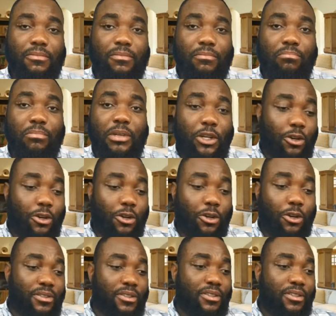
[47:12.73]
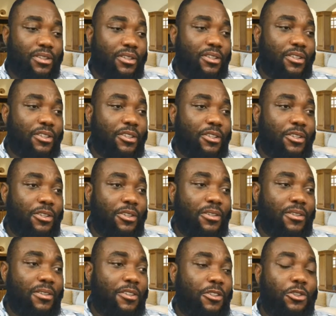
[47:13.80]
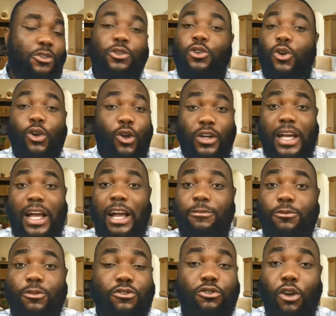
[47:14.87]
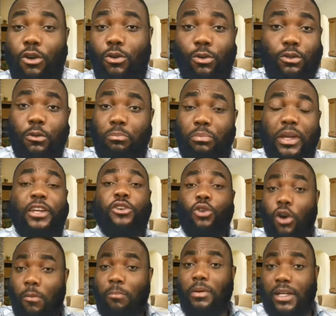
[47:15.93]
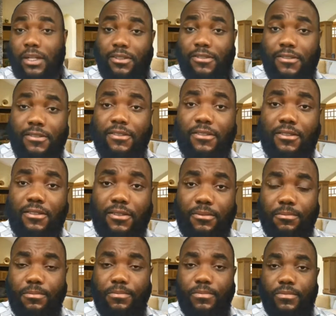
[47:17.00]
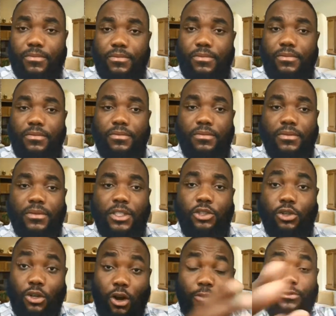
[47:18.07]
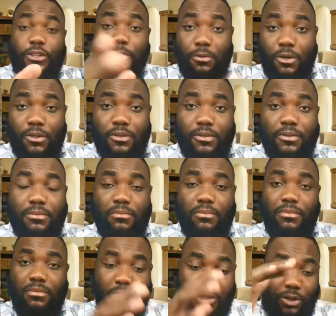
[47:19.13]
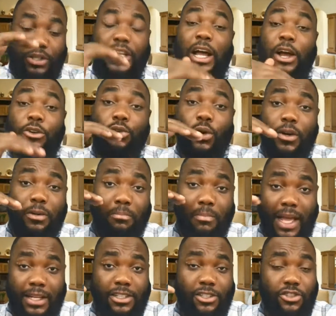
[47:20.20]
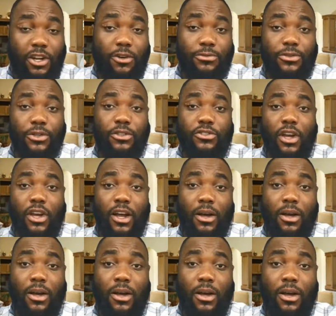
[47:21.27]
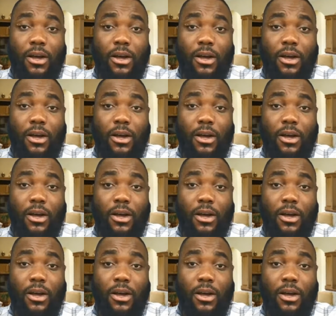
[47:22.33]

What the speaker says: because you no longer have to struggle to pay your bills? You're comfortable because now you are a manager of your job.